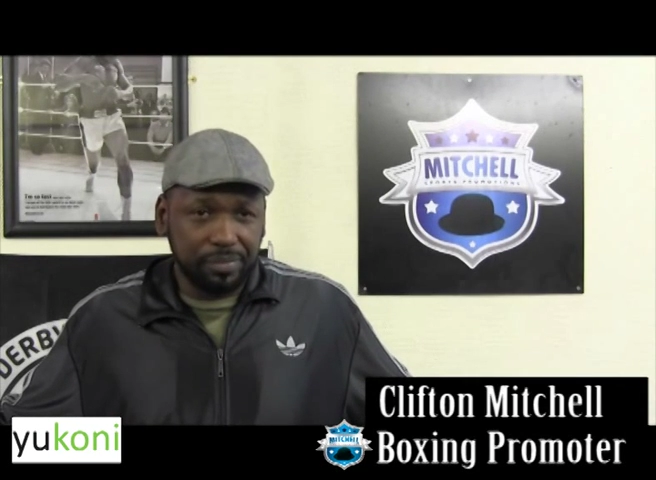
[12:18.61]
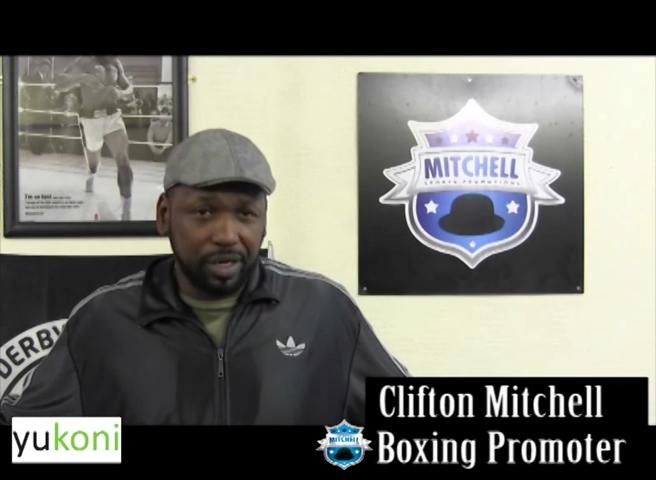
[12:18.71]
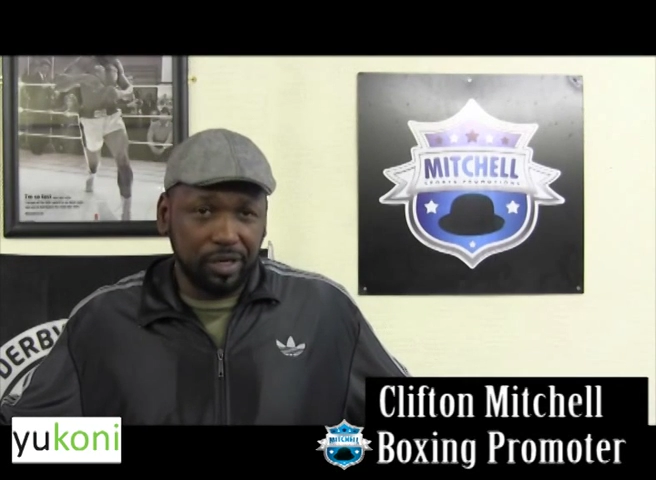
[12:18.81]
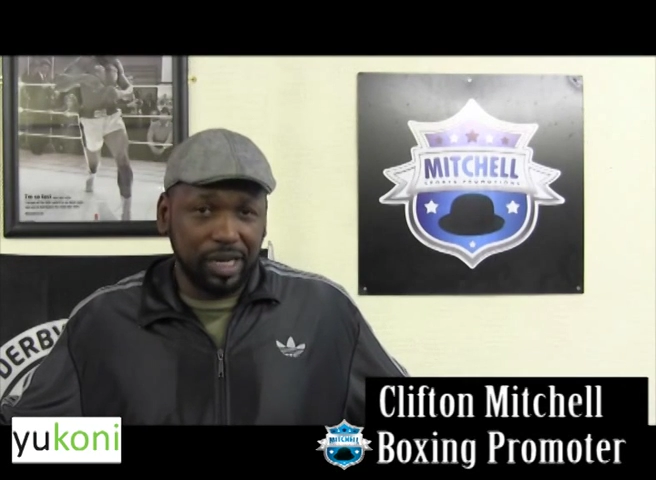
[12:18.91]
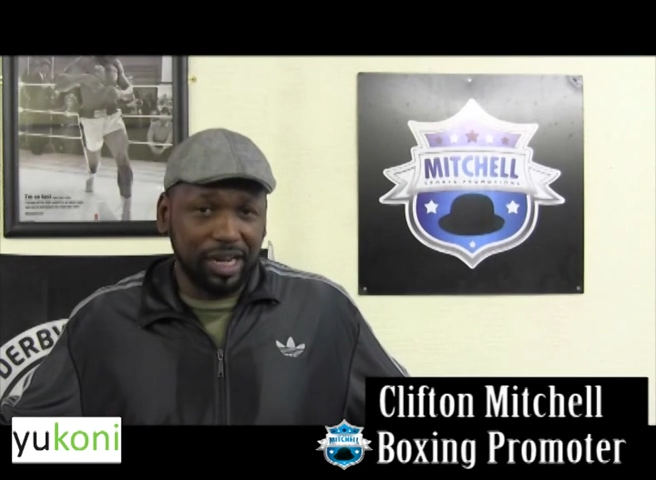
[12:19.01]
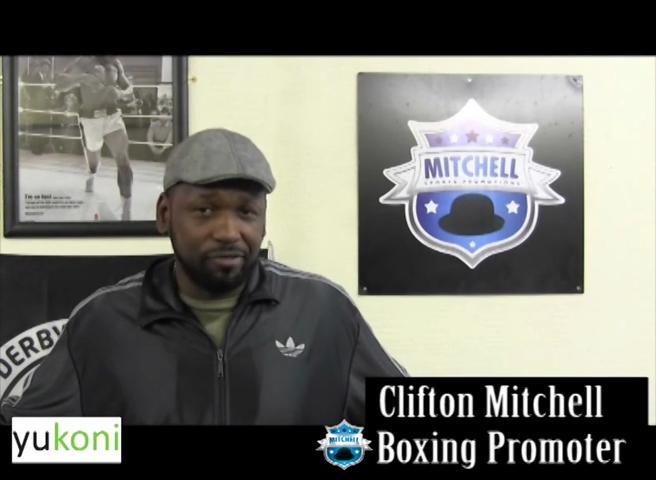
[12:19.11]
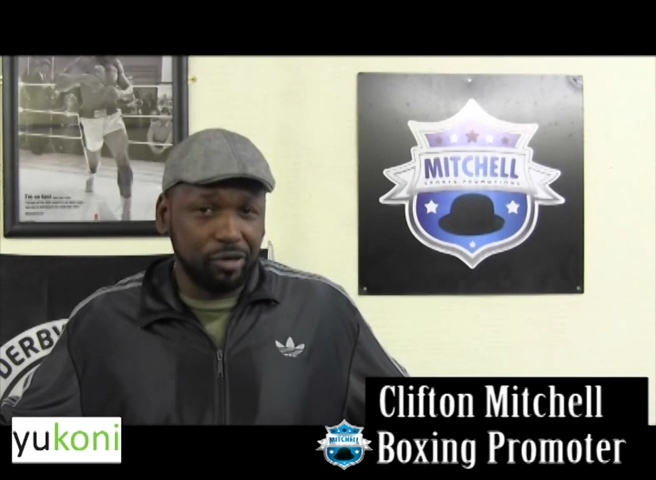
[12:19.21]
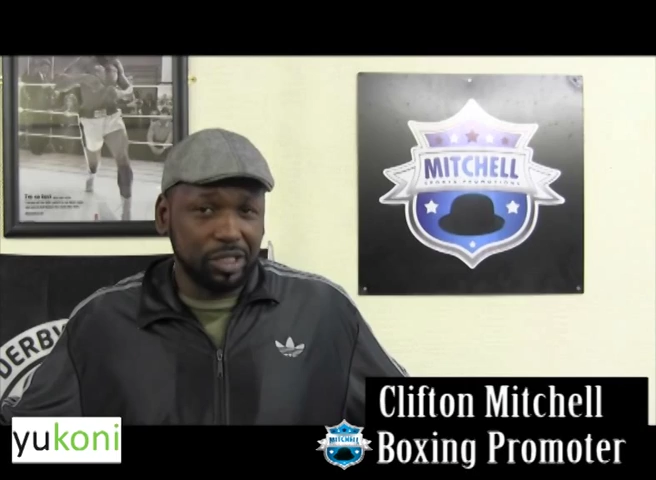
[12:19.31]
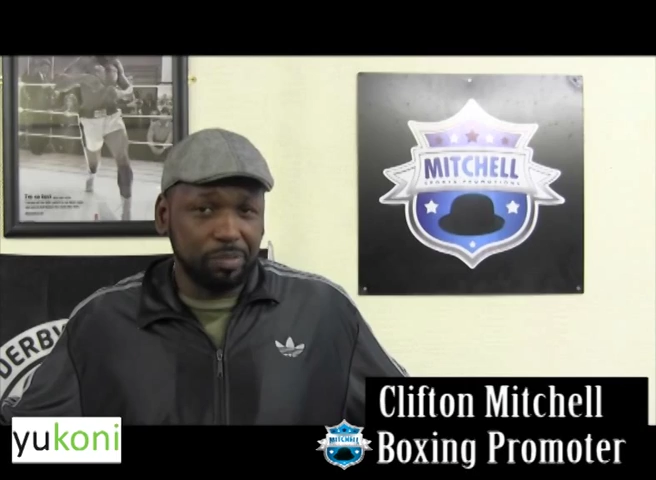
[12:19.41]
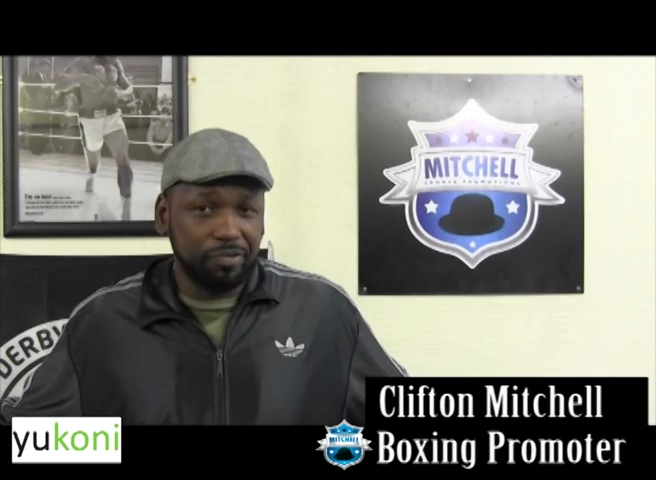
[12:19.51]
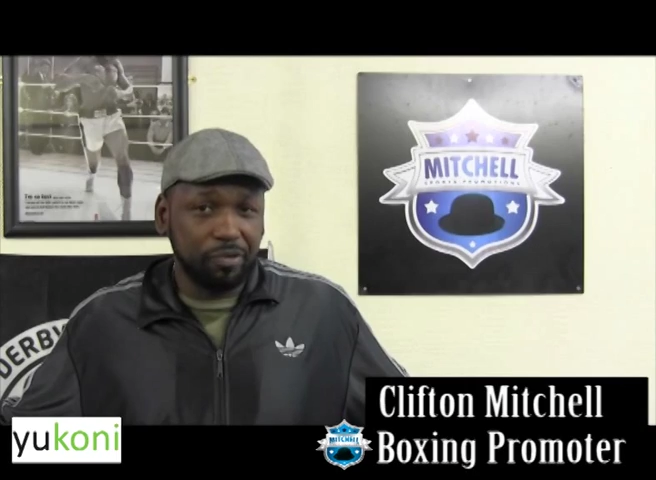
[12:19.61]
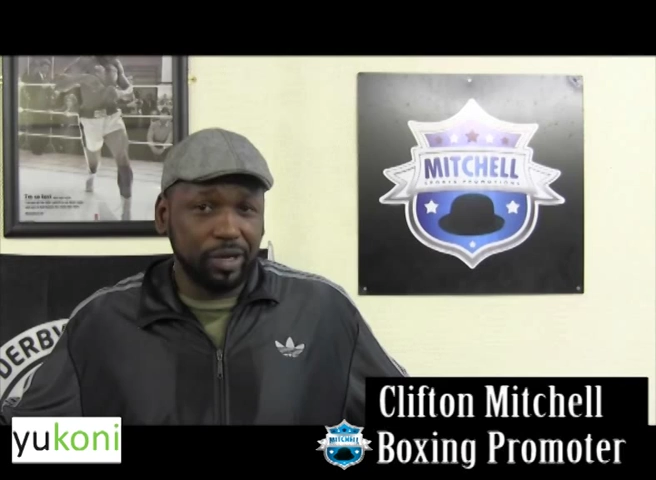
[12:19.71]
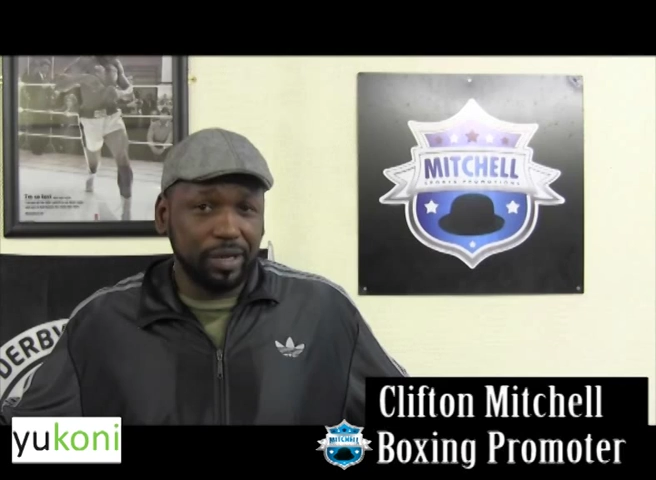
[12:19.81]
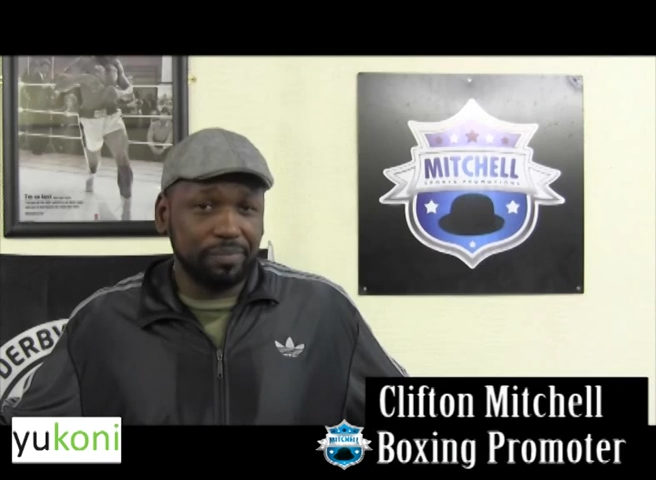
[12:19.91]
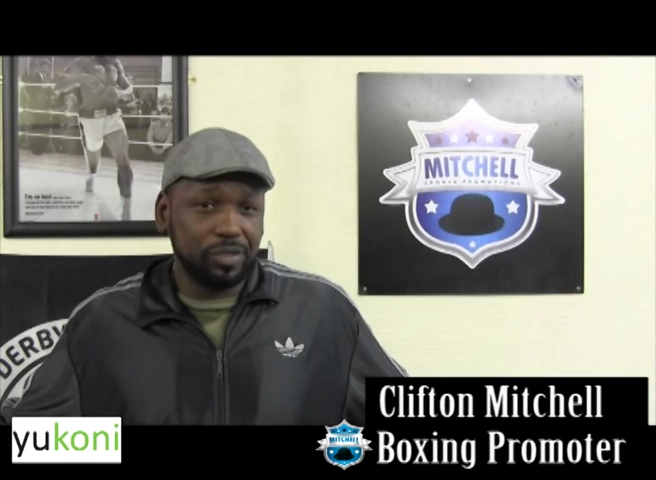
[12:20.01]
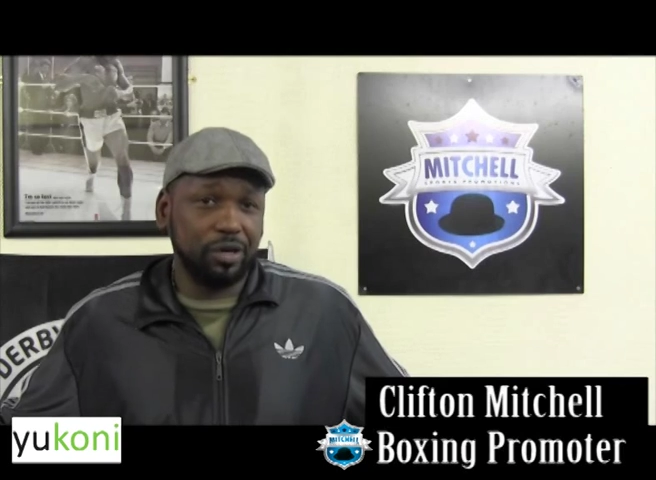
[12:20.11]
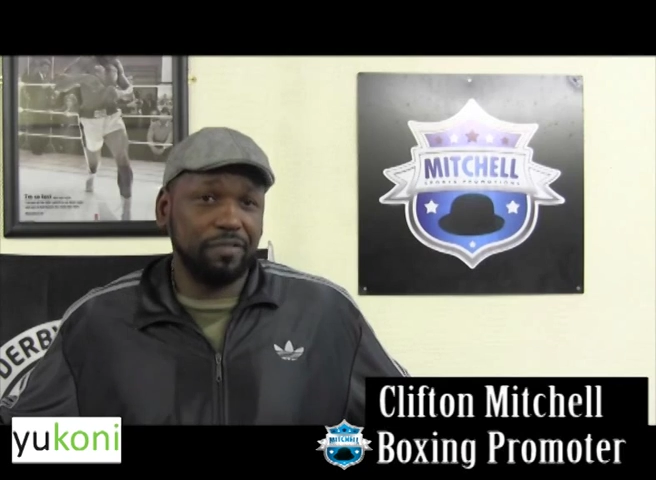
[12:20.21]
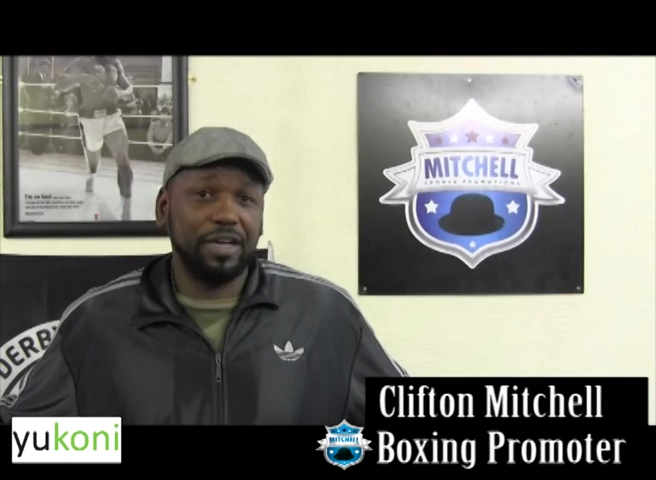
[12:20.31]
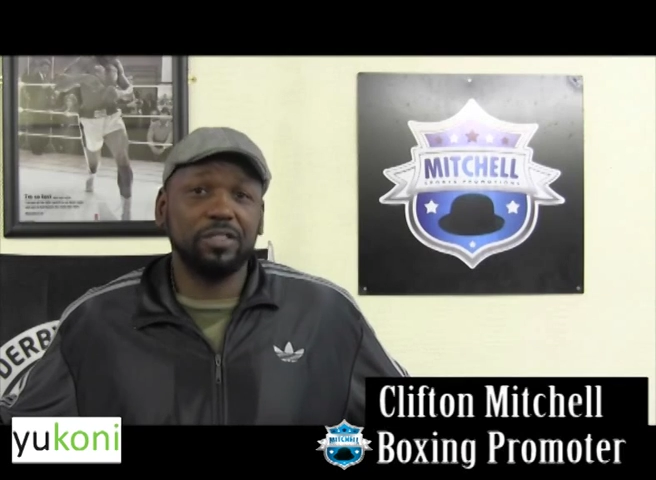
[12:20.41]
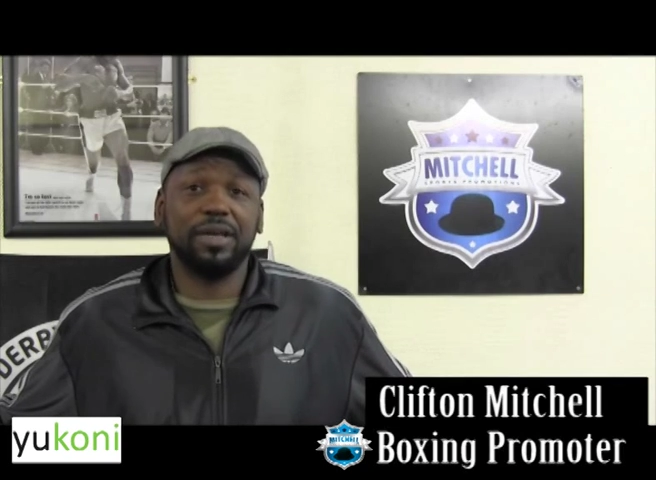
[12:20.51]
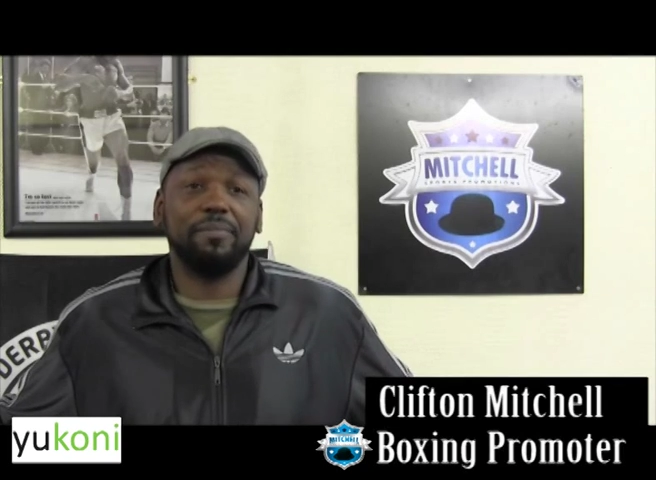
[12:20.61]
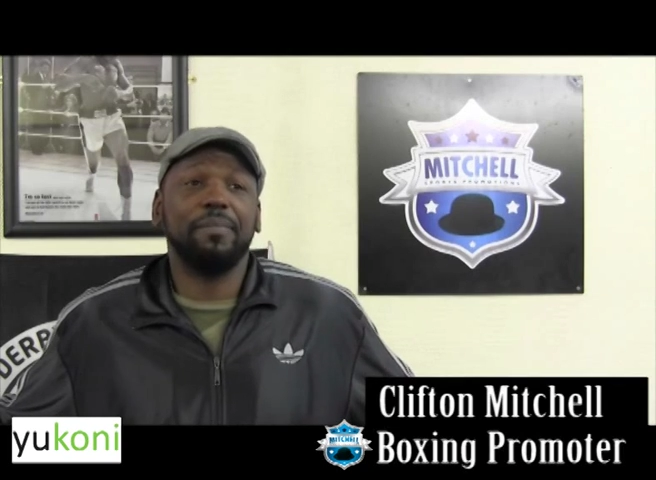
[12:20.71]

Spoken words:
You know, your life runs before you. So if I was,